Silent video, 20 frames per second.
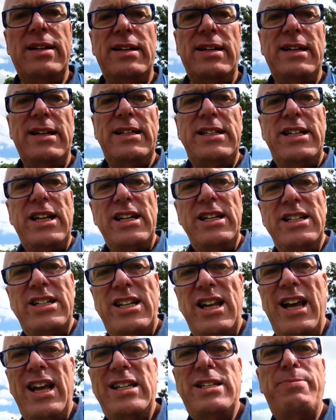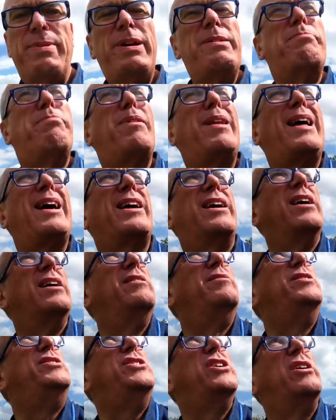Now, as you can see, it's a bit black
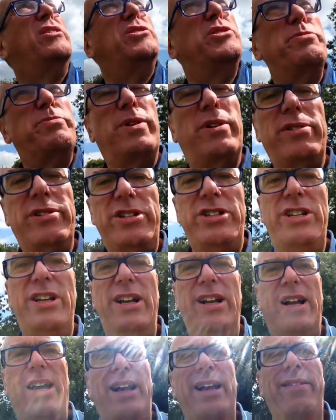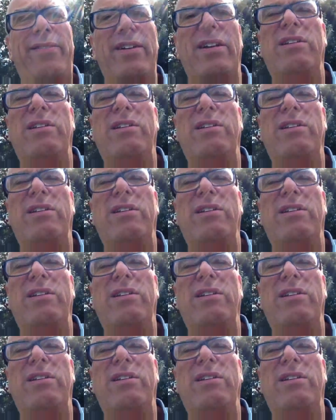over Joe's mothers today if